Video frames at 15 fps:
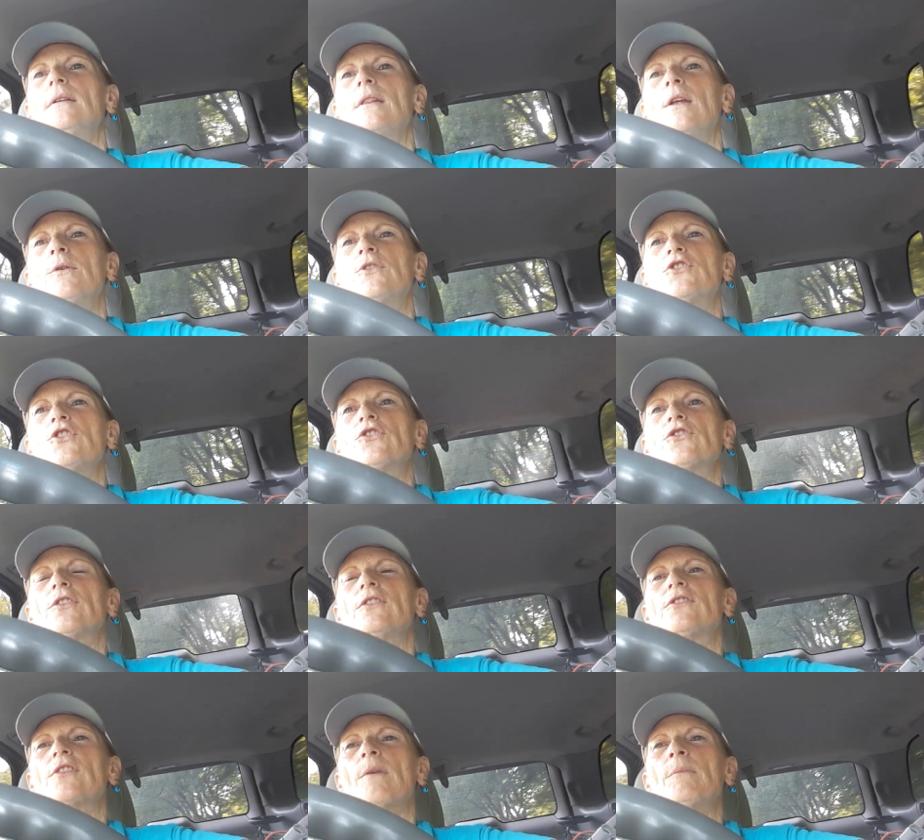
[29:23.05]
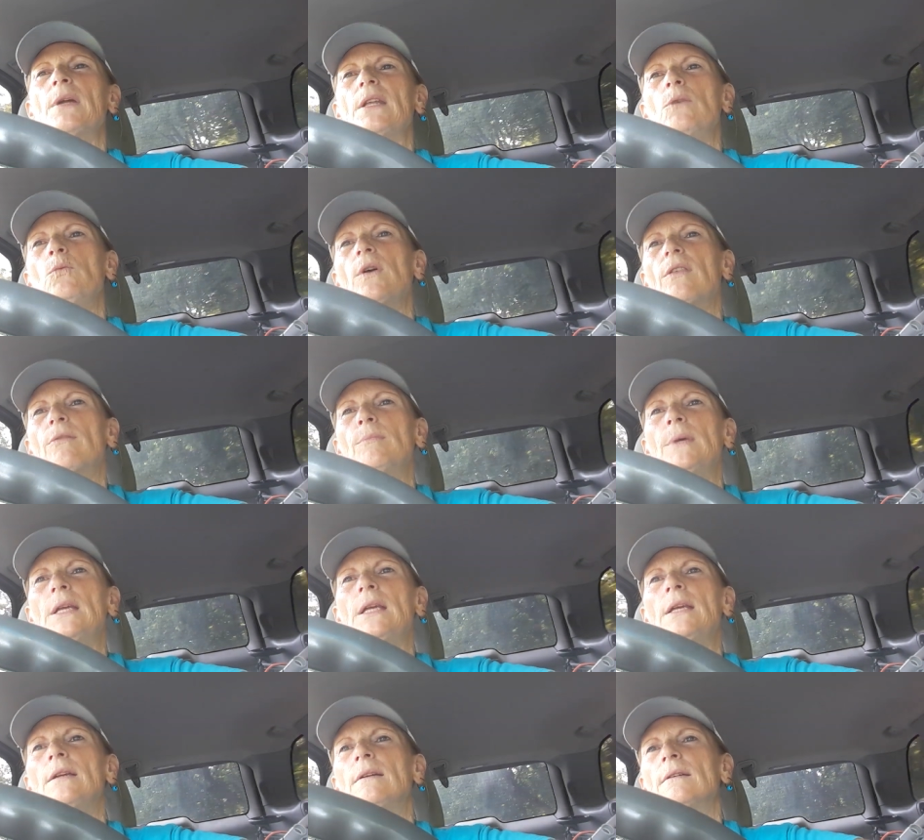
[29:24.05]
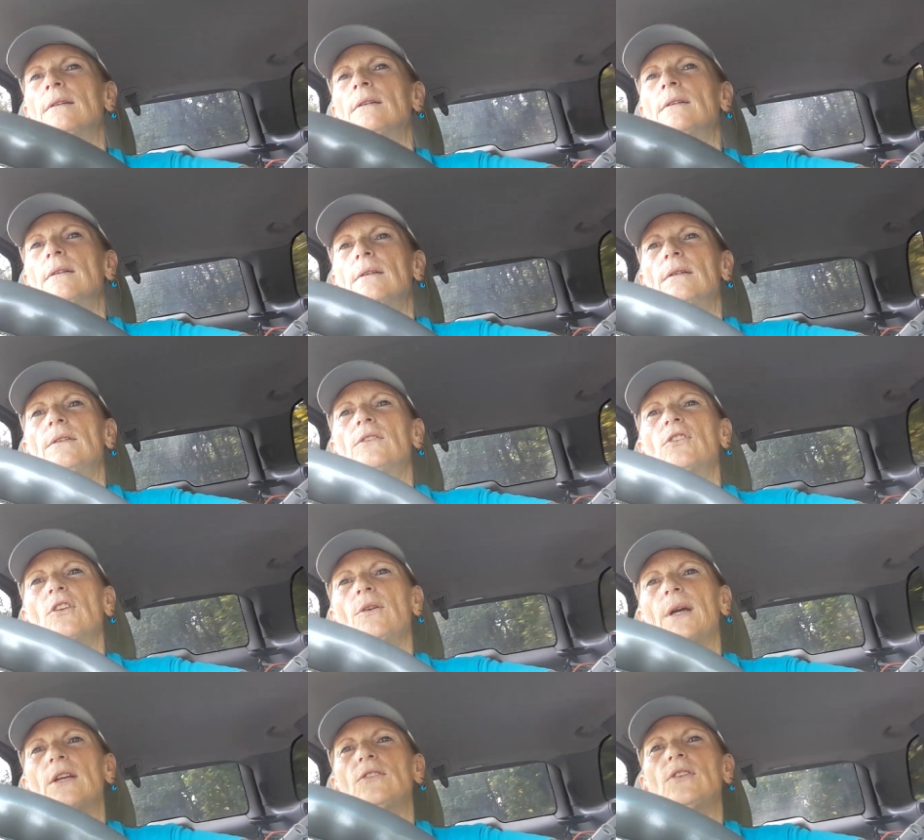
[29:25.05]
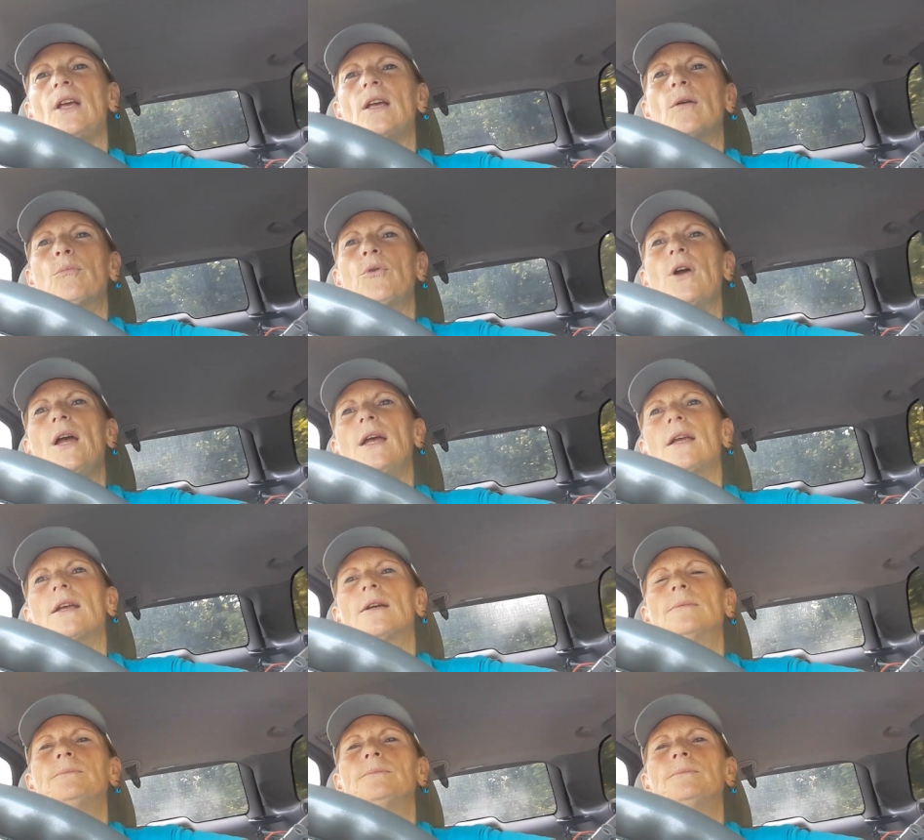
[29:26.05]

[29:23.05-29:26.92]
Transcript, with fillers: There was usually somebody with me so I could take a break.